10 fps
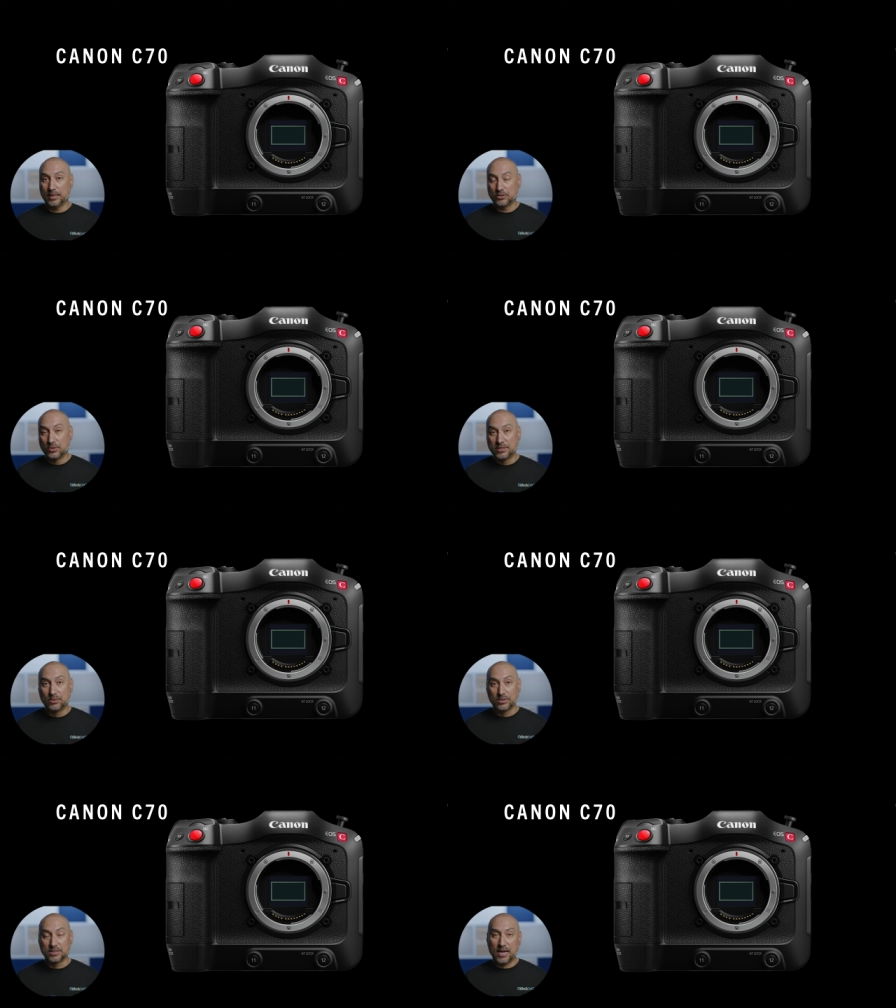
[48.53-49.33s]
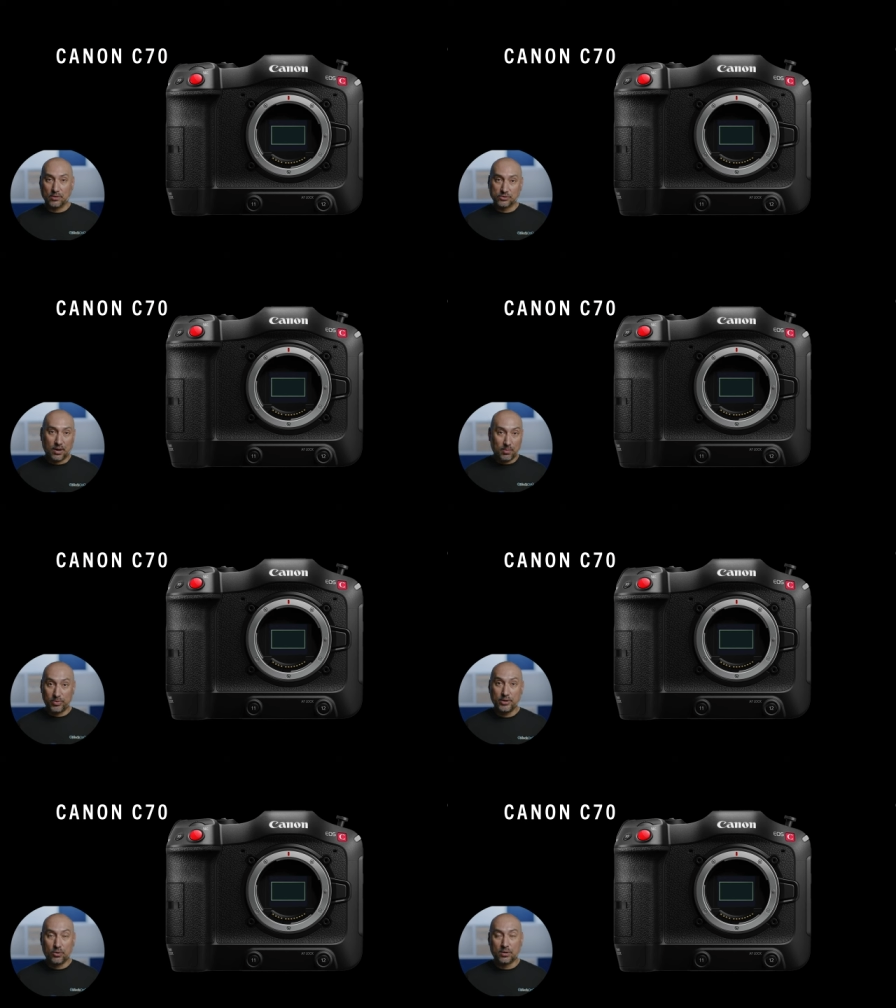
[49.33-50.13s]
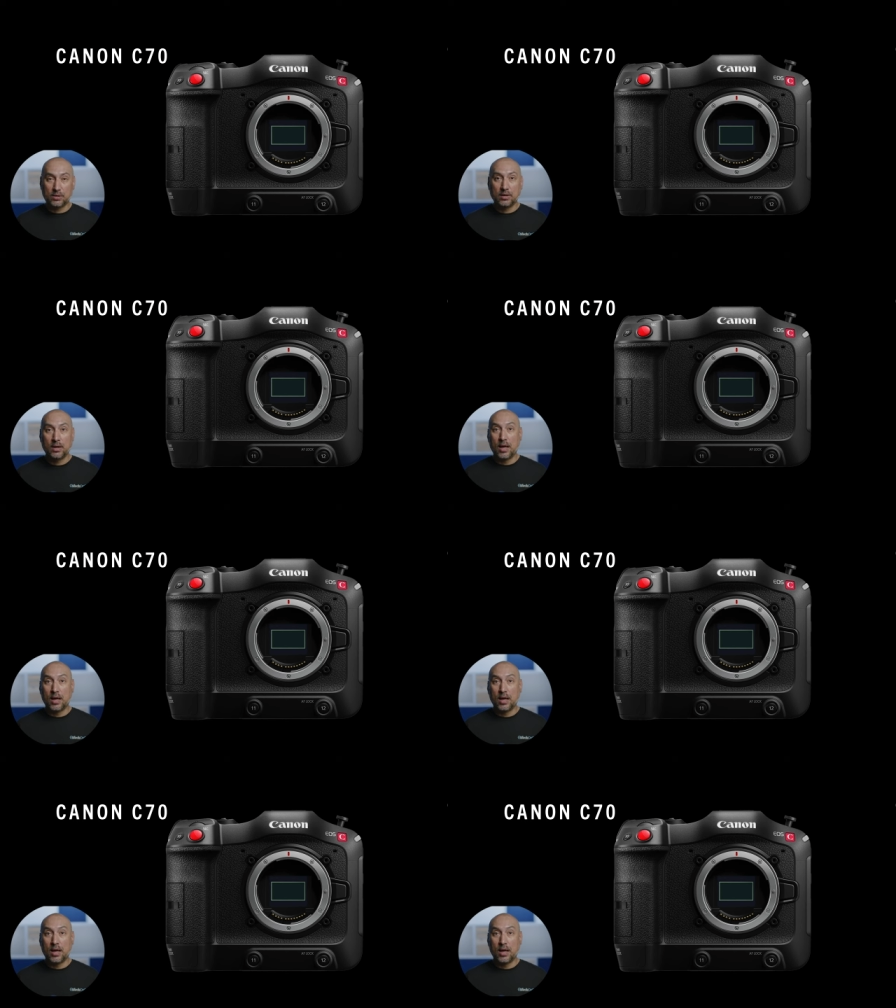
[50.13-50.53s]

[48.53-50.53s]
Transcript: as soon as it was announced. So I pre-ordered.